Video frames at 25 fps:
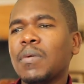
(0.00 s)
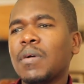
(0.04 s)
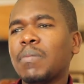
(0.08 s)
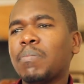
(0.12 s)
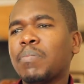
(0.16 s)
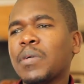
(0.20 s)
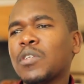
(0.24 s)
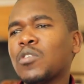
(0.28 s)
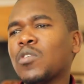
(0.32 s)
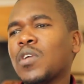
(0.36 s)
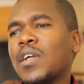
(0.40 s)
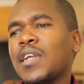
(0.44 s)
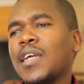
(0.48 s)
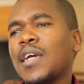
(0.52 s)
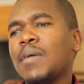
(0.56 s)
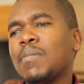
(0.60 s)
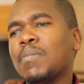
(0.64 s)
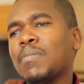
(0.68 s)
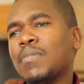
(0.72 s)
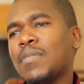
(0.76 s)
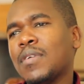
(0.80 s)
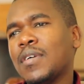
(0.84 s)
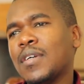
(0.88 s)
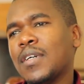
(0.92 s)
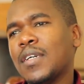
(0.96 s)
personally,
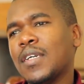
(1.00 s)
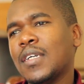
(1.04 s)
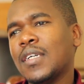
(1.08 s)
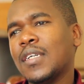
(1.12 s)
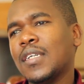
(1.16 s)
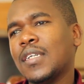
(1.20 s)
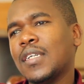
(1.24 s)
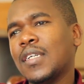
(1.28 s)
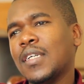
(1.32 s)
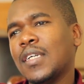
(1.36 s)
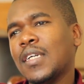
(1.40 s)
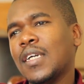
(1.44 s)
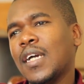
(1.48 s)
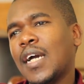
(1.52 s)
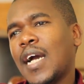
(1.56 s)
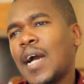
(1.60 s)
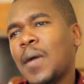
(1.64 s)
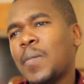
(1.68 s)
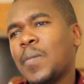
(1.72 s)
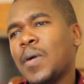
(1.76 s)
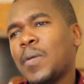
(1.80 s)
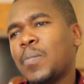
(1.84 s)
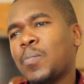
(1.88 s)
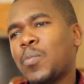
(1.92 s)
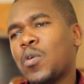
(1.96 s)
I'm
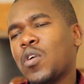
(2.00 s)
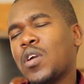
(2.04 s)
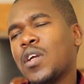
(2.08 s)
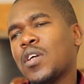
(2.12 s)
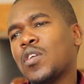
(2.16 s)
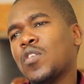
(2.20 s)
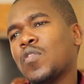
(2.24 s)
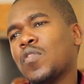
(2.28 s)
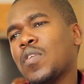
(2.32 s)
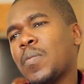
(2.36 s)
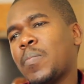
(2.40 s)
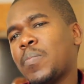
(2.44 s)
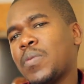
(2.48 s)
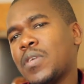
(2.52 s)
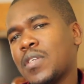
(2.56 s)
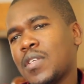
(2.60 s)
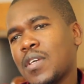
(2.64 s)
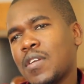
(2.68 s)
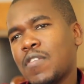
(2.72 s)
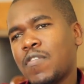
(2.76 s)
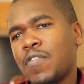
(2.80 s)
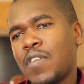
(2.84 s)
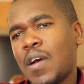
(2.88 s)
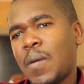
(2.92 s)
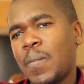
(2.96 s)
a product of a
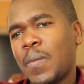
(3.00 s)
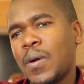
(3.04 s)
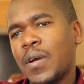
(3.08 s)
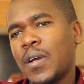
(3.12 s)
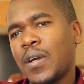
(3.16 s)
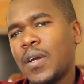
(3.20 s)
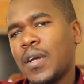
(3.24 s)
peasant farmer.